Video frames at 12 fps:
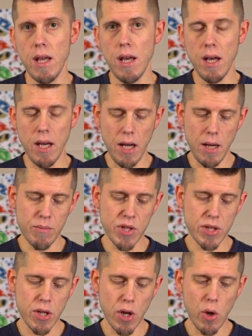I'm
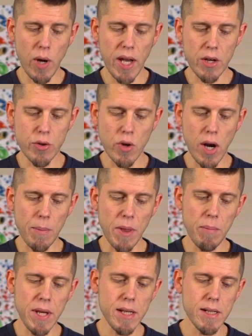just going to go ahead and drop the
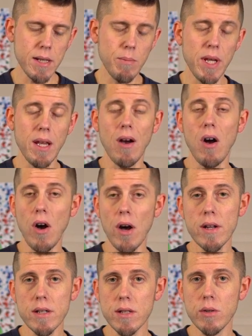PCB
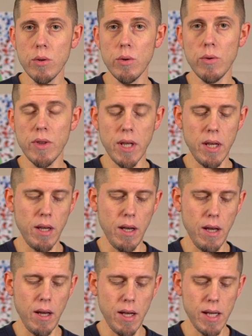onto the
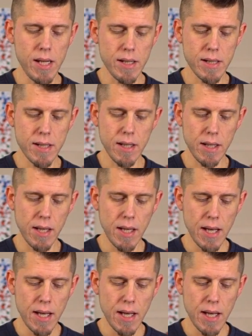heatsink,